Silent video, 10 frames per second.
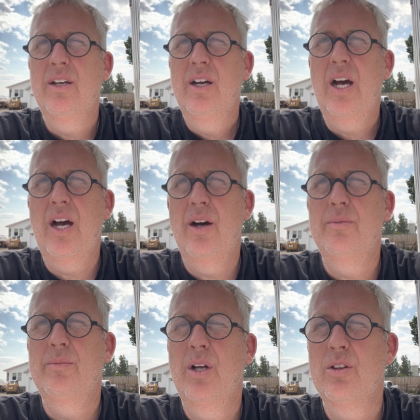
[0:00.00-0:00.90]

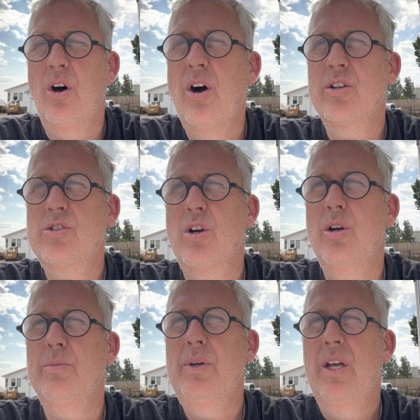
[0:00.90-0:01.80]

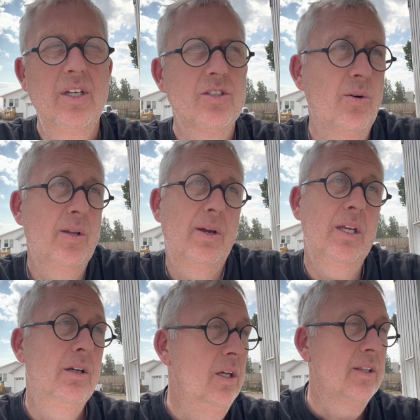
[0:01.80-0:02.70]
long-term. So anyway,
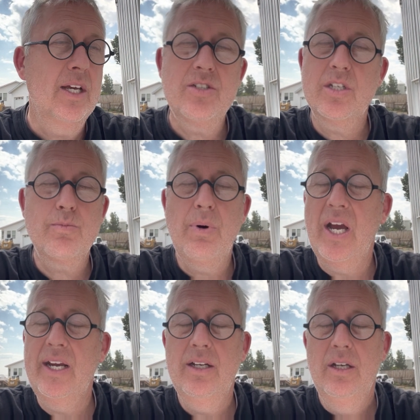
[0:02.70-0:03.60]
that's just
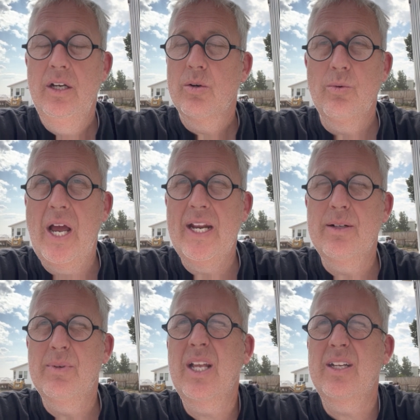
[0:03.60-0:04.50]
my rant.
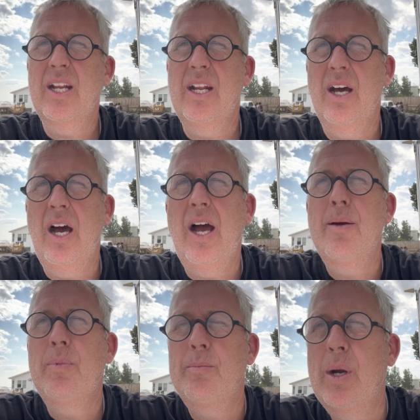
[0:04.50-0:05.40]
And
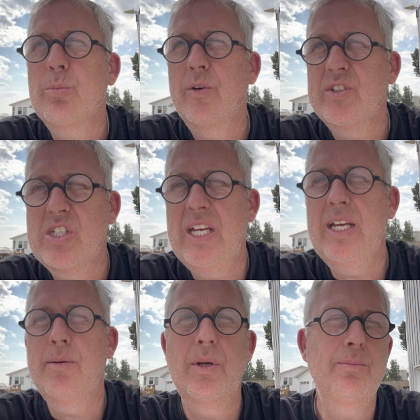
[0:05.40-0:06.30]
I'm a member of a
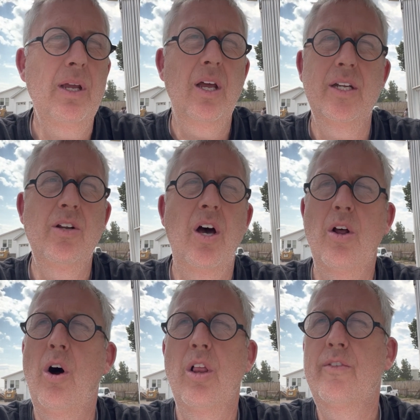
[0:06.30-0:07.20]
team, and not
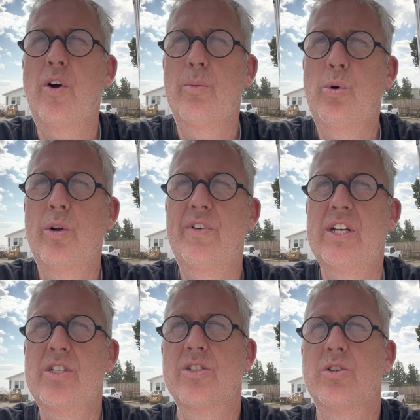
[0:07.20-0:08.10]
all of our
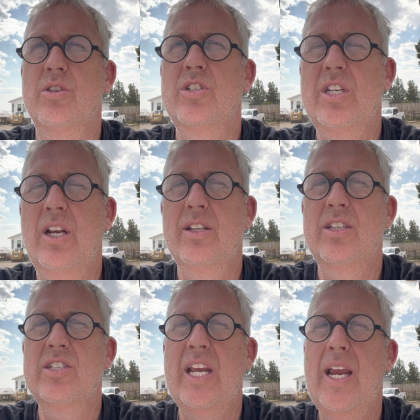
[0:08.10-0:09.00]
motivations are the
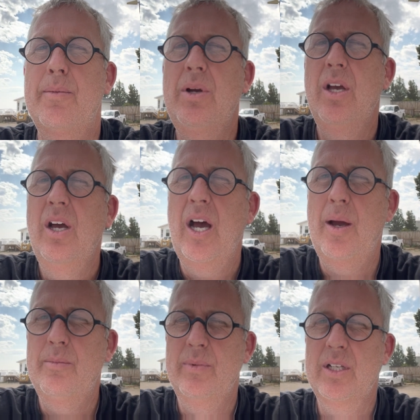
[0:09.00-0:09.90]
same. I
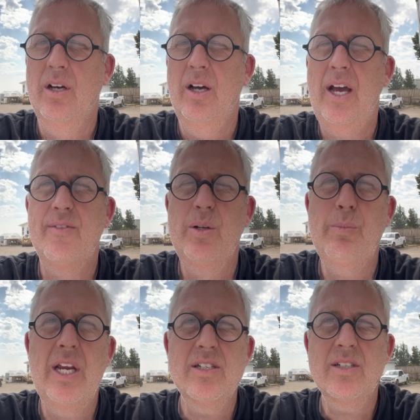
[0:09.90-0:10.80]
have an
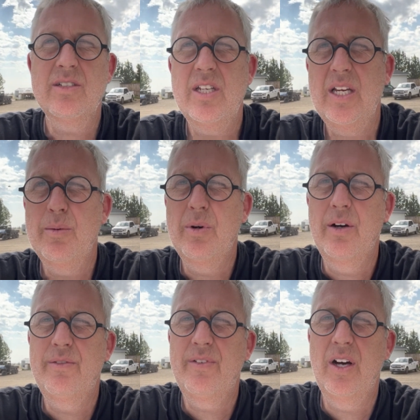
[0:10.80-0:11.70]
amazing team
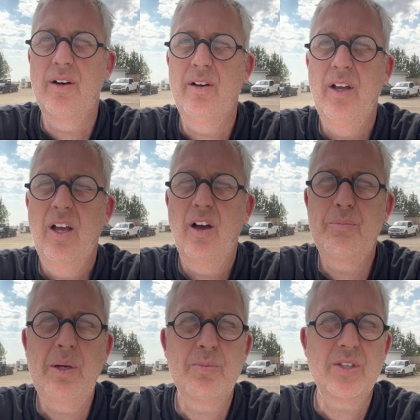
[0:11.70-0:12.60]
of
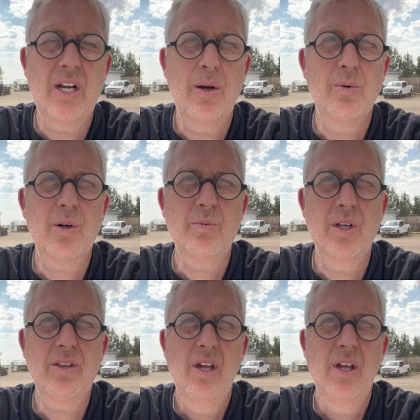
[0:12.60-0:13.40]
people that I work with.